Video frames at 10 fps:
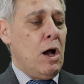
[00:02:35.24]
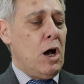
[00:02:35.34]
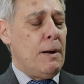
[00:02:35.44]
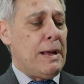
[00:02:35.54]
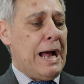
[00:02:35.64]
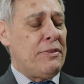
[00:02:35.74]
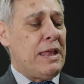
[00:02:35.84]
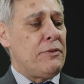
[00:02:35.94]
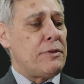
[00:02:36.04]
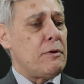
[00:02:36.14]
And
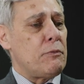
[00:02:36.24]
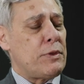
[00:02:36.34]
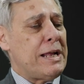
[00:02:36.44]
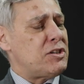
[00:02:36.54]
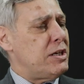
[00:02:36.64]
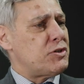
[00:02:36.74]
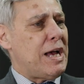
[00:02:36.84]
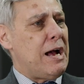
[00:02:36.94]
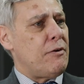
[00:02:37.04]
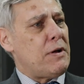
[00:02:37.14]
then they tend
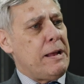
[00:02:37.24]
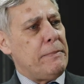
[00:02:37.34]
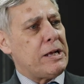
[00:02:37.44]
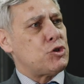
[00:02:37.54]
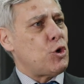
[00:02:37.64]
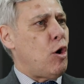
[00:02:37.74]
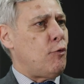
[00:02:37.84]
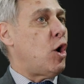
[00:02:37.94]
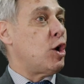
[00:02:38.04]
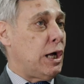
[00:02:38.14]
to have a mixture
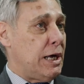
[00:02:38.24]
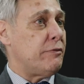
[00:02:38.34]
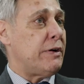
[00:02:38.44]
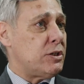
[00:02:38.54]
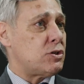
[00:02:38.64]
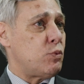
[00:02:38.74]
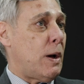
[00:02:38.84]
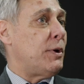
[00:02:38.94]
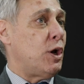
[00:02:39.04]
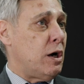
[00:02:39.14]
of online events,
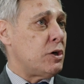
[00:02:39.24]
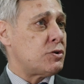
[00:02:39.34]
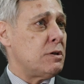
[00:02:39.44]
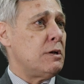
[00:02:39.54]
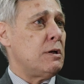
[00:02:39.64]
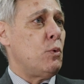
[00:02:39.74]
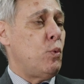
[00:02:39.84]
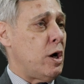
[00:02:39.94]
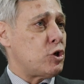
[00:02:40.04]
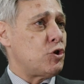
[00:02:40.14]
webinars,
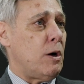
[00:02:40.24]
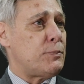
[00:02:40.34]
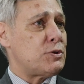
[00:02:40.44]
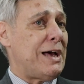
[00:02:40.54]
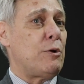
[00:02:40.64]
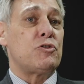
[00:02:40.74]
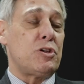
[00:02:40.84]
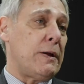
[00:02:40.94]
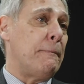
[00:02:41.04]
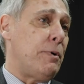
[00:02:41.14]
workshops, and
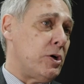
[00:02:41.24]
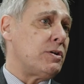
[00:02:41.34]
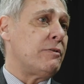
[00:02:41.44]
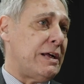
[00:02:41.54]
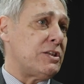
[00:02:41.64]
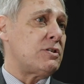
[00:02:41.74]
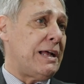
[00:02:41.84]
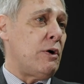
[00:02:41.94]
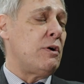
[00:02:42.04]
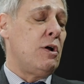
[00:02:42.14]
also in-person events
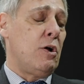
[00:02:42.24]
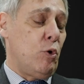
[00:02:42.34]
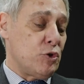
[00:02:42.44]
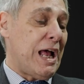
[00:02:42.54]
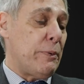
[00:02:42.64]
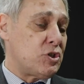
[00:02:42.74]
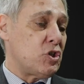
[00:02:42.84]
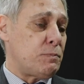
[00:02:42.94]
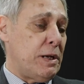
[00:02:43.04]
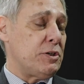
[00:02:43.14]
now. Of course, that was
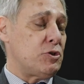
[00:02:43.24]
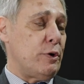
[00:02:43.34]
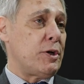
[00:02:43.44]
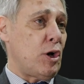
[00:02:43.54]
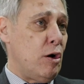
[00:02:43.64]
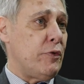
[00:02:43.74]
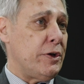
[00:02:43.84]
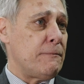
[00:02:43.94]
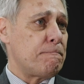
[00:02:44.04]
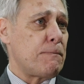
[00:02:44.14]
suspended during
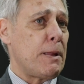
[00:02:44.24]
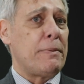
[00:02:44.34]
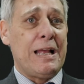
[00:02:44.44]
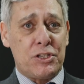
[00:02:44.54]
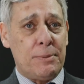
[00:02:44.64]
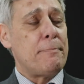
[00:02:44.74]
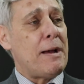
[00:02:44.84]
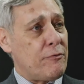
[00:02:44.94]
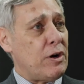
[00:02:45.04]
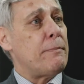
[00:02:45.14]
COVID. That's coming
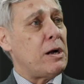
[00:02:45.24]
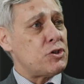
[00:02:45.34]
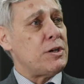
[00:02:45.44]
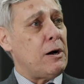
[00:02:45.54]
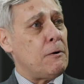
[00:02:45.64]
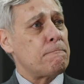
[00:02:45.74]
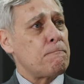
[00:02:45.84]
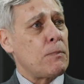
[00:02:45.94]
back very much now.